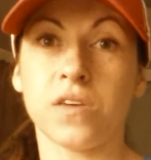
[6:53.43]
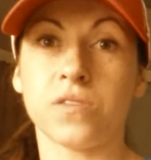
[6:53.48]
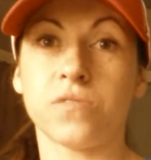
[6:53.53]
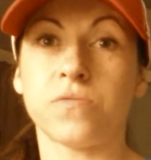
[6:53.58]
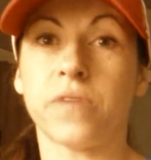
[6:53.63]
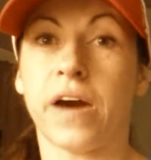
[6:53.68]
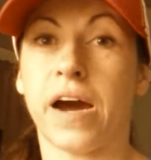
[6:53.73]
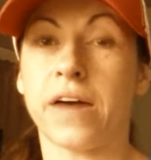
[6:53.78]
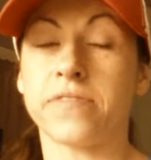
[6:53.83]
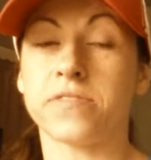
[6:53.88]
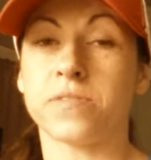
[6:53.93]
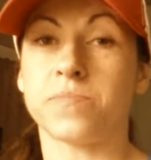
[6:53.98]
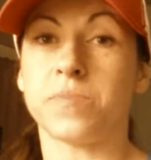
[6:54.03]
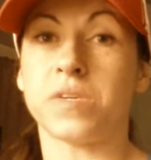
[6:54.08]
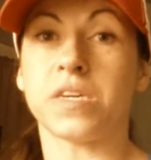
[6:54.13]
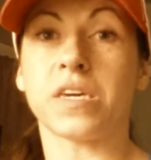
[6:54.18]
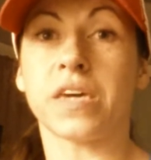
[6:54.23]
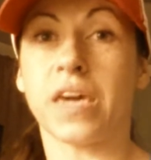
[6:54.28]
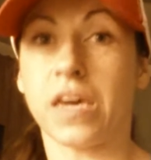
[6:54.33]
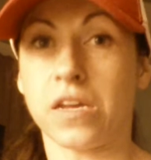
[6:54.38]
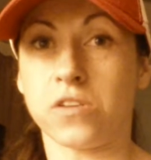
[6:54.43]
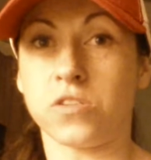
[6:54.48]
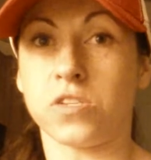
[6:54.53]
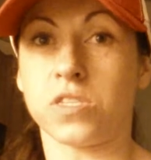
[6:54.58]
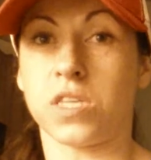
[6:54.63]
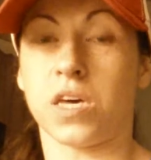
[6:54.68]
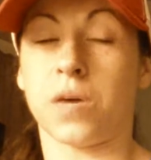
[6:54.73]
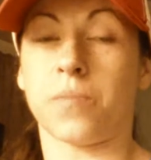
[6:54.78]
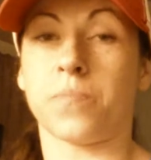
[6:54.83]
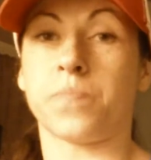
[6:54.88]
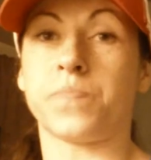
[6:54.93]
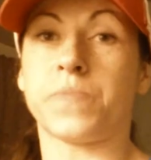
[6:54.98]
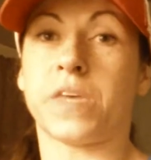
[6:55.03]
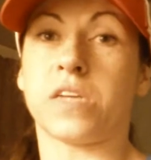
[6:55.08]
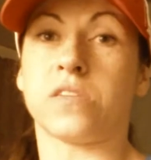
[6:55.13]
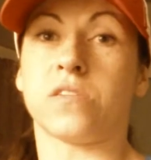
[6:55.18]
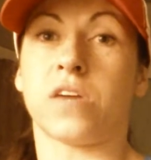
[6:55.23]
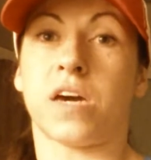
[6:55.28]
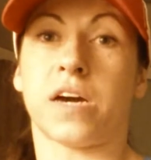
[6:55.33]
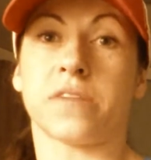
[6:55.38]
you have to be engaging them,
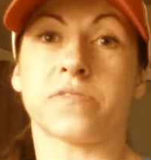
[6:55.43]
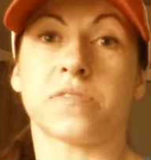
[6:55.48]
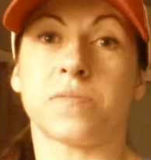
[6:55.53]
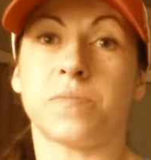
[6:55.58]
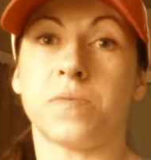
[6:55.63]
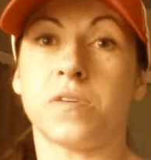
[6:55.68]
and you have to